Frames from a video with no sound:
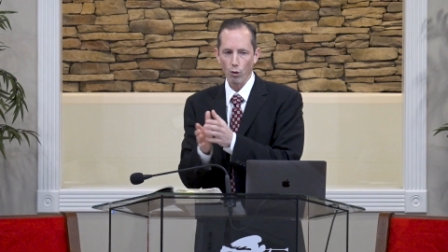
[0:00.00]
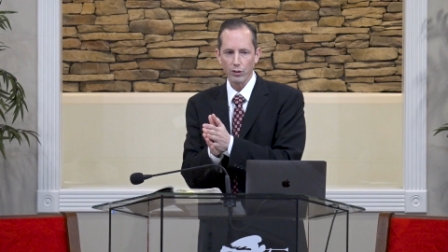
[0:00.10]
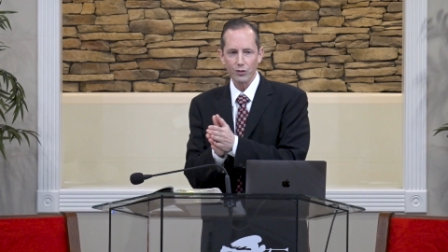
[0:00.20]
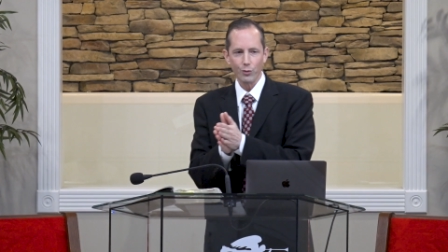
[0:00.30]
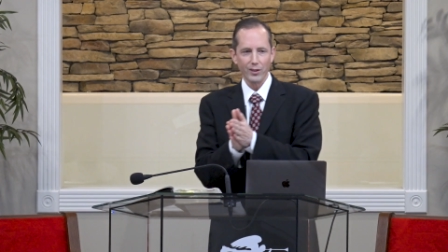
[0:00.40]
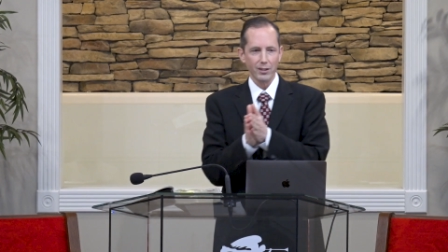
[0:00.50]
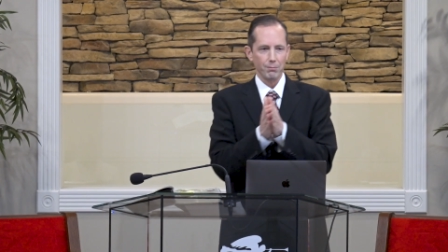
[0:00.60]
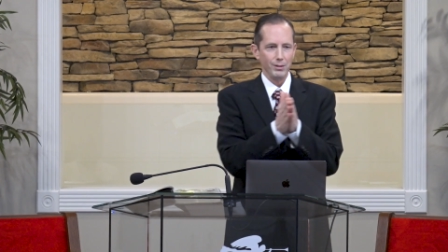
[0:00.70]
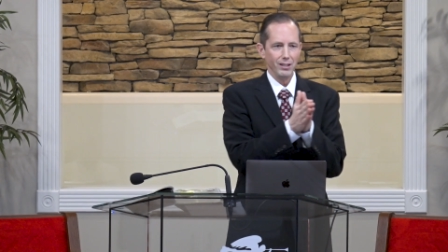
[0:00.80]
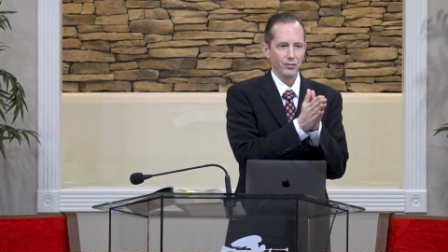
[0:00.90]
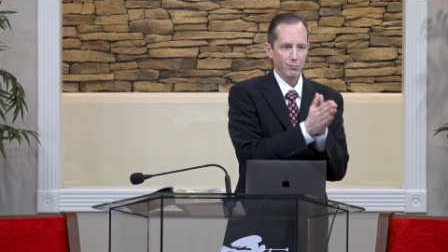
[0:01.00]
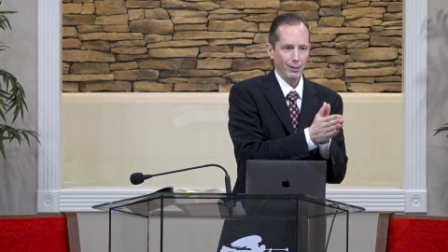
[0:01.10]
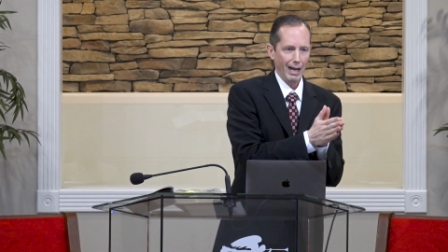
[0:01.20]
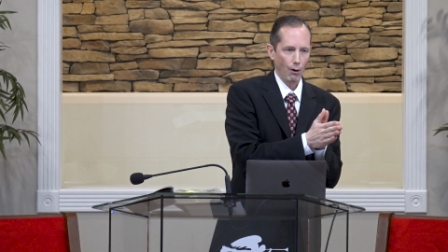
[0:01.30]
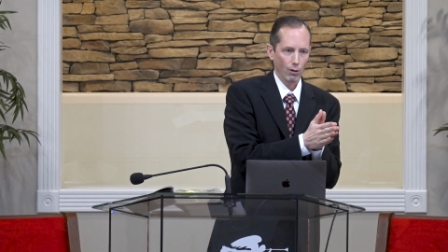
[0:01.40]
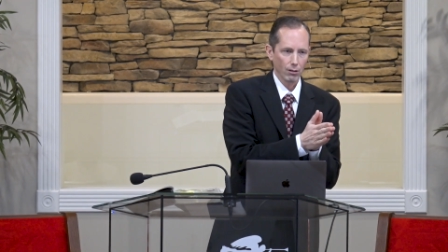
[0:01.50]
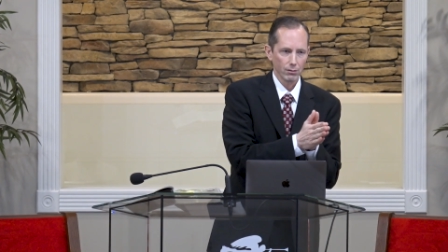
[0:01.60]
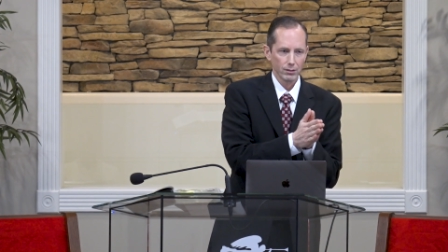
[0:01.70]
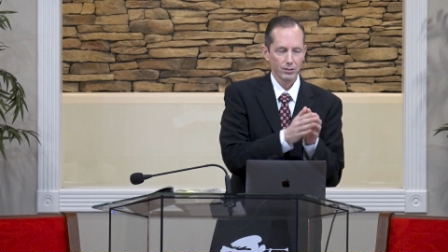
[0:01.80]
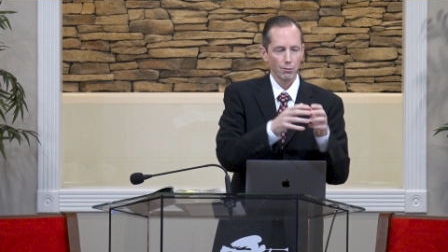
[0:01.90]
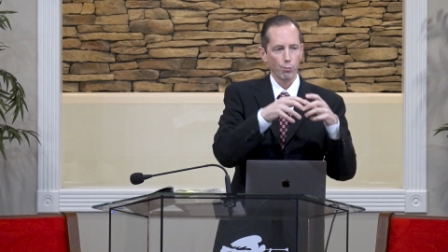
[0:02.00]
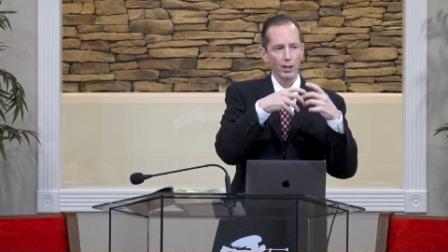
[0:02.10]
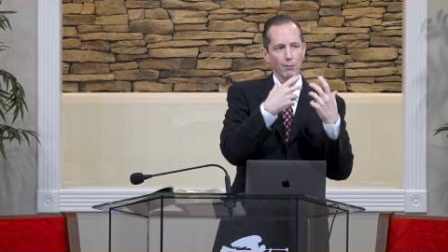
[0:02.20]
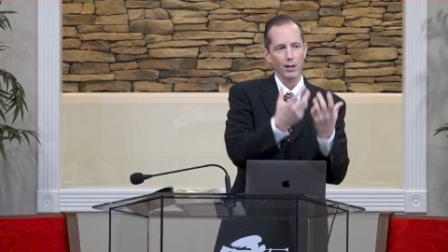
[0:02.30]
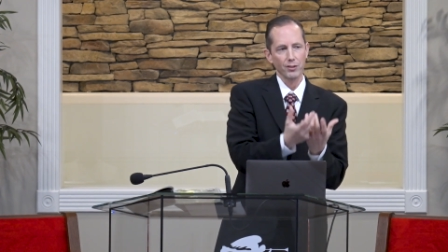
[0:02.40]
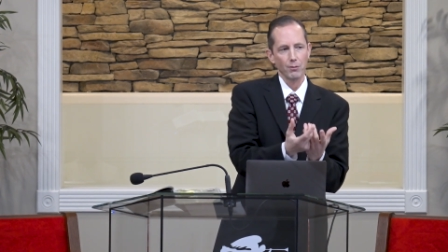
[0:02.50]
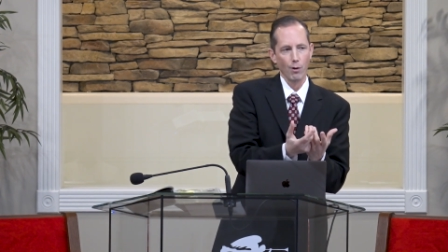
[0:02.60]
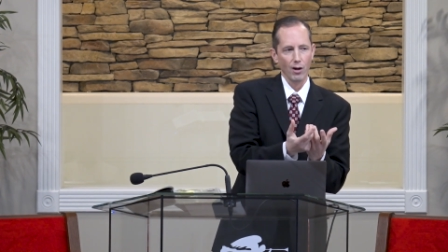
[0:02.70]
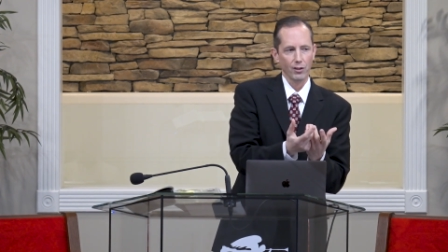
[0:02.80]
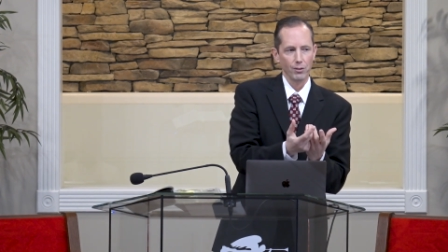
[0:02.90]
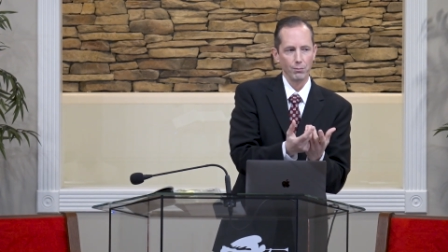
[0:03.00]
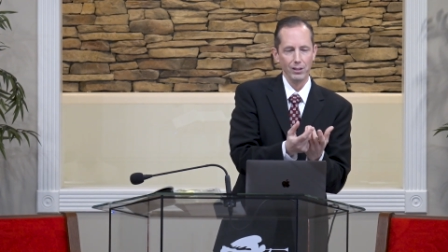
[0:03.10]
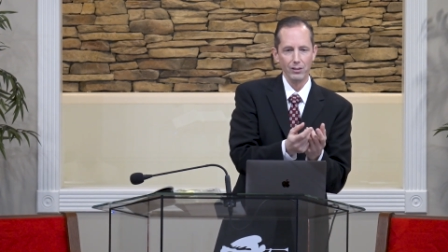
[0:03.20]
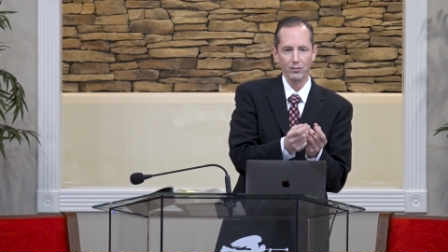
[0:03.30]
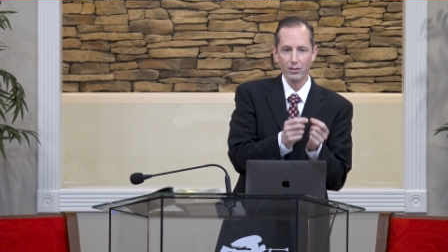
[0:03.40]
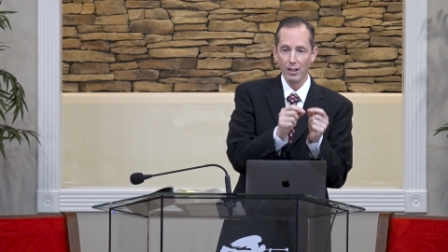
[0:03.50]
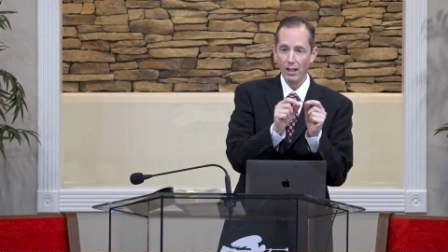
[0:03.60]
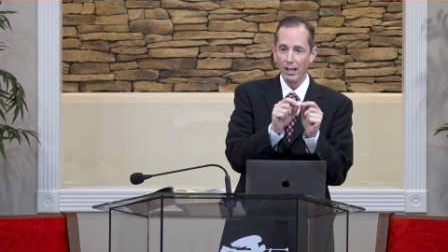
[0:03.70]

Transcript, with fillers: works with the beast power to bring about the mark of the beast.